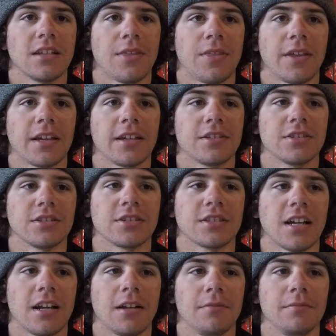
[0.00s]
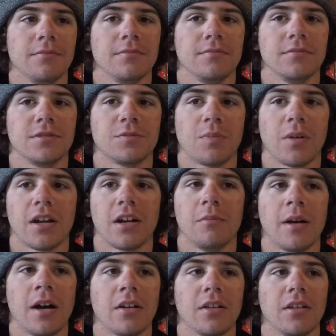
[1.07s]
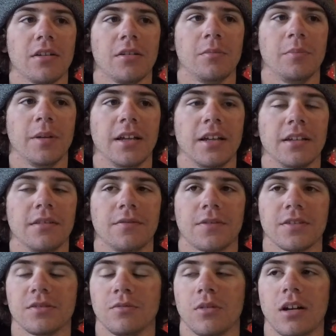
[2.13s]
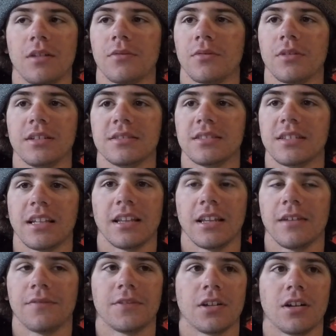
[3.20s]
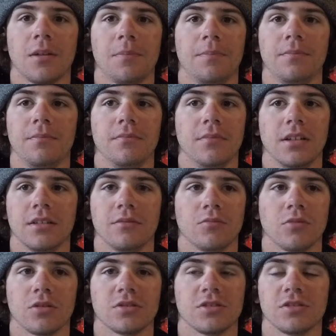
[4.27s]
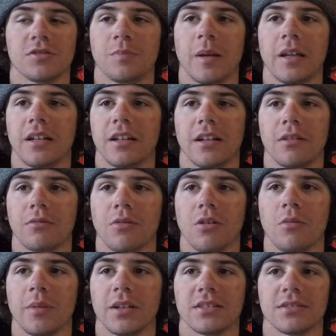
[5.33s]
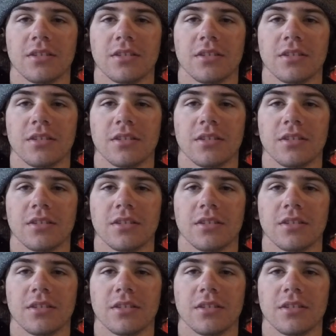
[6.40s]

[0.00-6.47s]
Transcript: I think it just kind of spread them out a little bit. For whatever reason, they lifted up and were suspended and roaming.